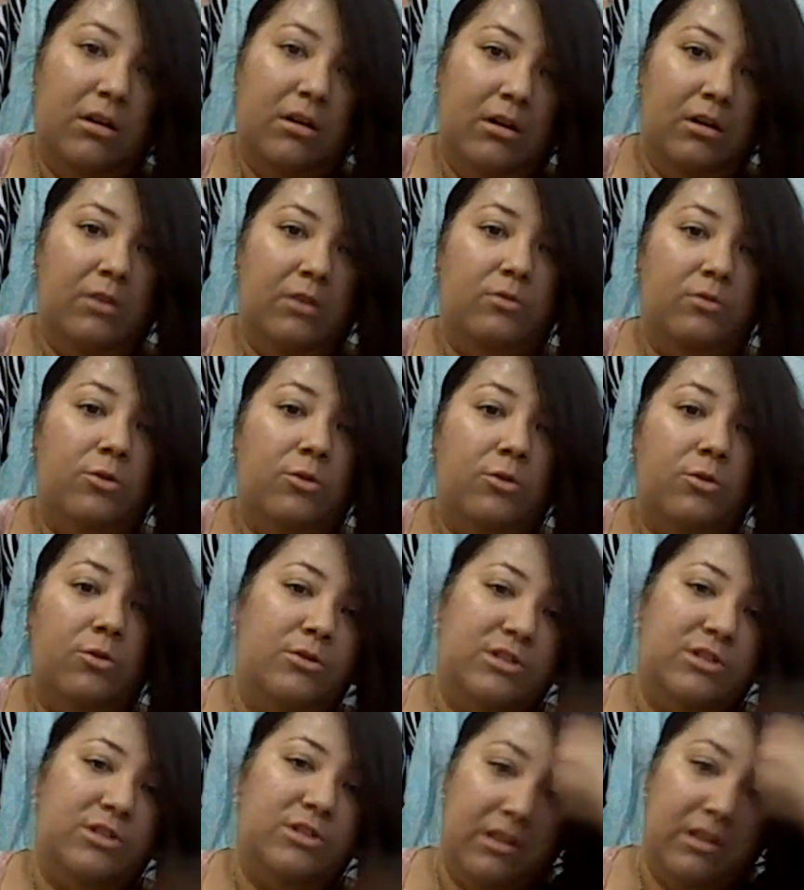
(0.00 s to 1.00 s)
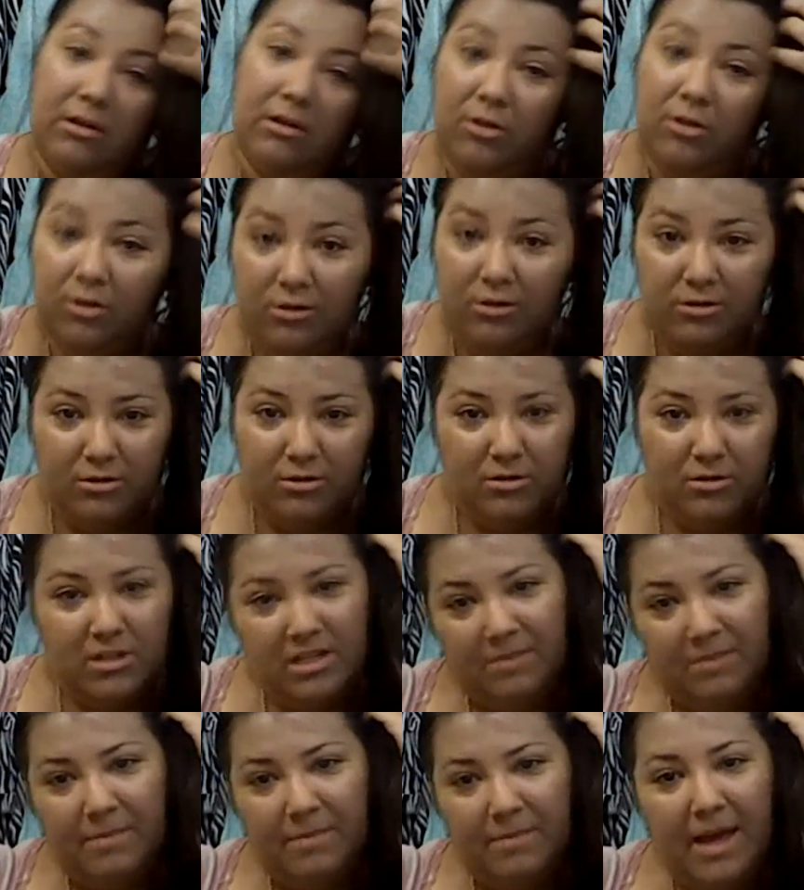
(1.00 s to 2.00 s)
Of course, the color
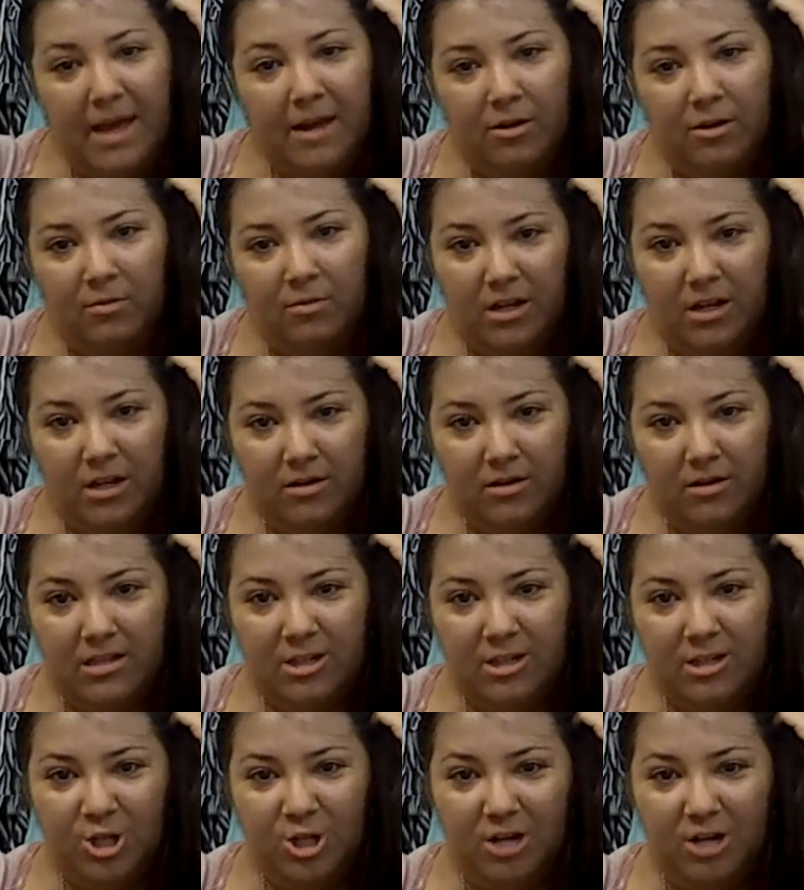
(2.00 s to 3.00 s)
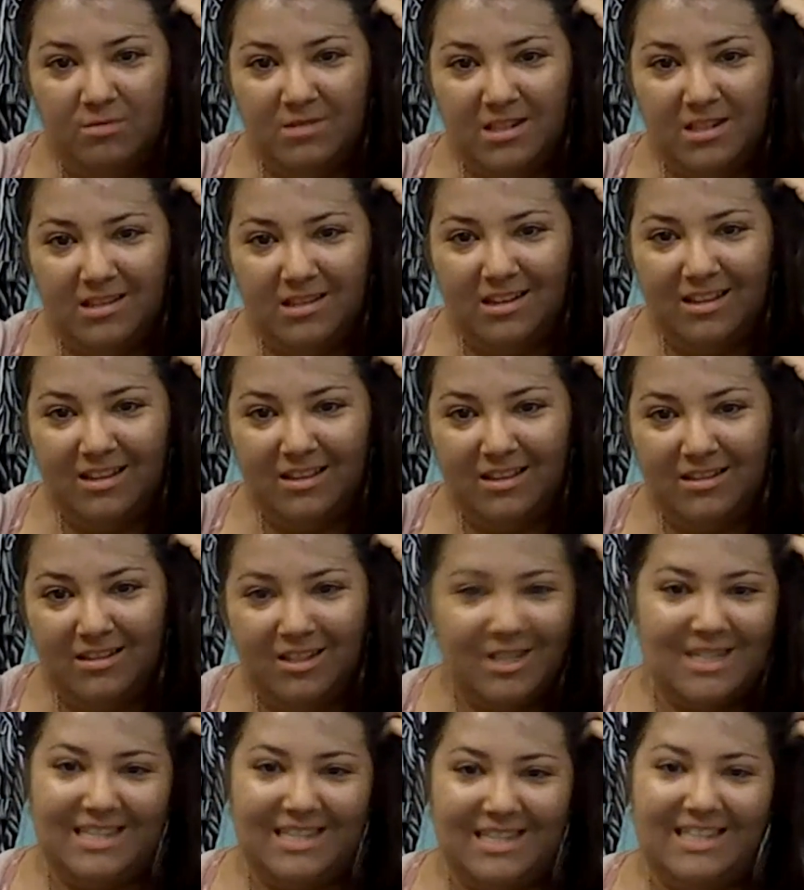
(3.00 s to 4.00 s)
doesn't matter because the job is done
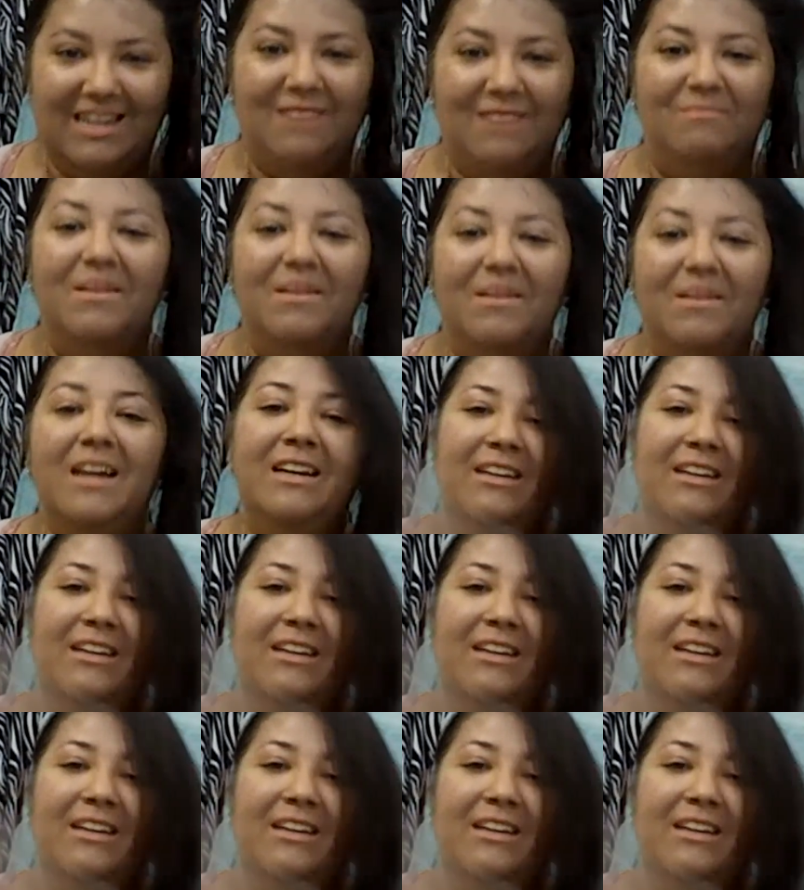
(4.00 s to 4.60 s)
just the same.